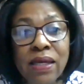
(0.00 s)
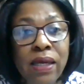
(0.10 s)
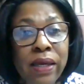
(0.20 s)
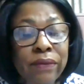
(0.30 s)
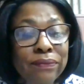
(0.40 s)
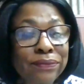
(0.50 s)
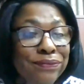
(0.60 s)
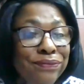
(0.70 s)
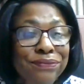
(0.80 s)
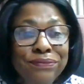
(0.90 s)
fracking,
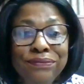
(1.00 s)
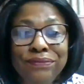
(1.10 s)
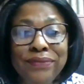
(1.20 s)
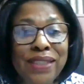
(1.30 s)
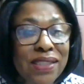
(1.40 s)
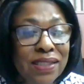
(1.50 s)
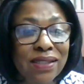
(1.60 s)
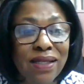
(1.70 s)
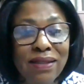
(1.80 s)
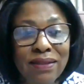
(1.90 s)

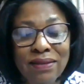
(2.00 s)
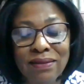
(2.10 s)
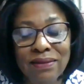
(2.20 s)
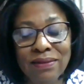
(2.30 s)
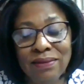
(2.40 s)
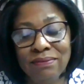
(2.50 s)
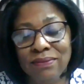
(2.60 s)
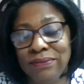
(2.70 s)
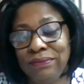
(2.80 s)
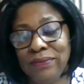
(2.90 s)
digital
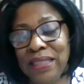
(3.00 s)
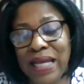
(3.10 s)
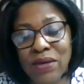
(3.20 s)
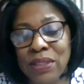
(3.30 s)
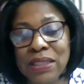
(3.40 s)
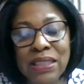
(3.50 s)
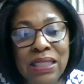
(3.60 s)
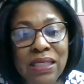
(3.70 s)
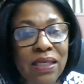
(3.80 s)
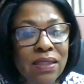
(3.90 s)

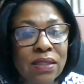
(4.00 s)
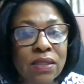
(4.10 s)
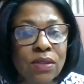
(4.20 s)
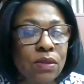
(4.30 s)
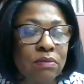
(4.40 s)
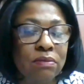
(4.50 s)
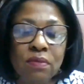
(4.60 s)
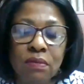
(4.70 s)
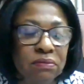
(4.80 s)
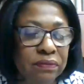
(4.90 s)
inequities,
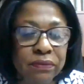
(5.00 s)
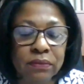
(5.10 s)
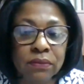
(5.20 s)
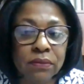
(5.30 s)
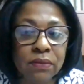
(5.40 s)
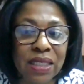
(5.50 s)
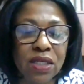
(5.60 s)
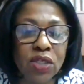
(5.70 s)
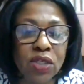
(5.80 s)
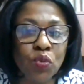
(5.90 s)

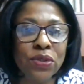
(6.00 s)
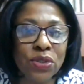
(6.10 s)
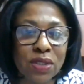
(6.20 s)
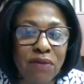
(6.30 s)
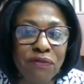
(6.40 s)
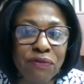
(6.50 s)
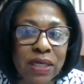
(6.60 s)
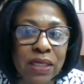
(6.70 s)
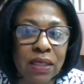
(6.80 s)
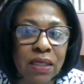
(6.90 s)
because we're
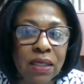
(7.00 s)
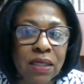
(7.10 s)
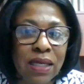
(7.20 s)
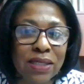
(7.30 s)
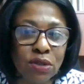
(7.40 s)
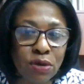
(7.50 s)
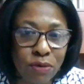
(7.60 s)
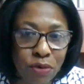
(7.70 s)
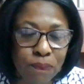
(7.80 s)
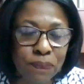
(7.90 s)
suffering as a
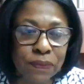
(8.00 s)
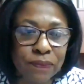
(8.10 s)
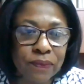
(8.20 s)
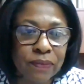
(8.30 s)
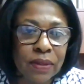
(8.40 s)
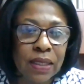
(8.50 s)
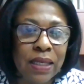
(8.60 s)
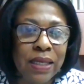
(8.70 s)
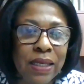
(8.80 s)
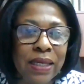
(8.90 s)
group.
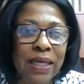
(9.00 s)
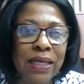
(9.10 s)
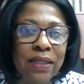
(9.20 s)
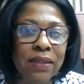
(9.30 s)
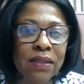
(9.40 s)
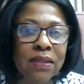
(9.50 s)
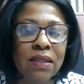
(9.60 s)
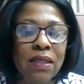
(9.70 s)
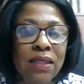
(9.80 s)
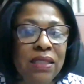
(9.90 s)
And
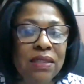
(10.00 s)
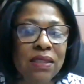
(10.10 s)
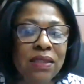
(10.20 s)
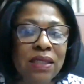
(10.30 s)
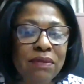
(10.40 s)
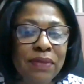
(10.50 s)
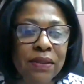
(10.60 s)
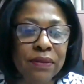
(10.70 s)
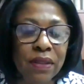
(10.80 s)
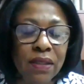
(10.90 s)
ladies and
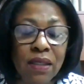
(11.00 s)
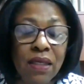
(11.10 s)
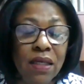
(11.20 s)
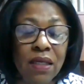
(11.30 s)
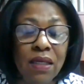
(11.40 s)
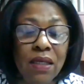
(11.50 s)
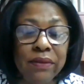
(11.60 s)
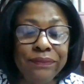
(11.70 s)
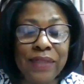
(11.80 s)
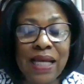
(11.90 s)
gentlemen,
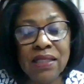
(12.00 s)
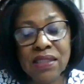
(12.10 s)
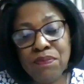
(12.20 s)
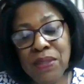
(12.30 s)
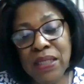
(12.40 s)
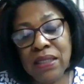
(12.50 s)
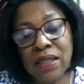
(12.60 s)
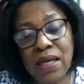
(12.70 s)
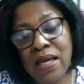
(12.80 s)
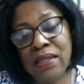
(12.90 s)
I'll
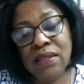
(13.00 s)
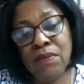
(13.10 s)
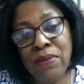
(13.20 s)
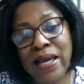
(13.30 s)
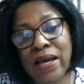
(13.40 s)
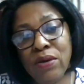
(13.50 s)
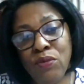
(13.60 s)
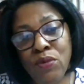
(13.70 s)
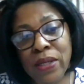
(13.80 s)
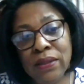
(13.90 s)
speak as a Black
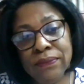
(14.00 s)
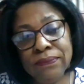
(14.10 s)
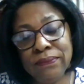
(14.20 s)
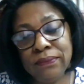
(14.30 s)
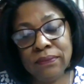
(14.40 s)
woman.